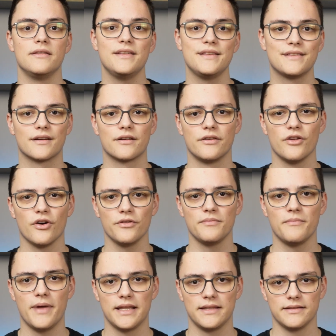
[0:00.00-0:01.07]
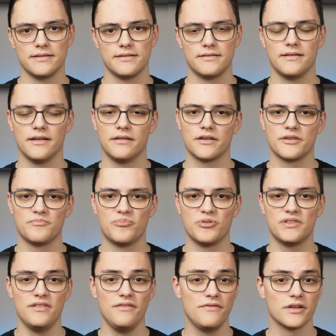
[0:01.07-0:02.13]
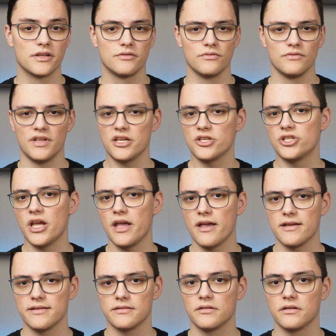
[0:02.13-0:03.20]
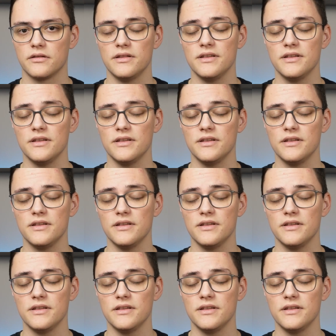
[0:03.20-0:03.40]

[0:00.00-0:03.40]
These are not methods that are specific to Next.js.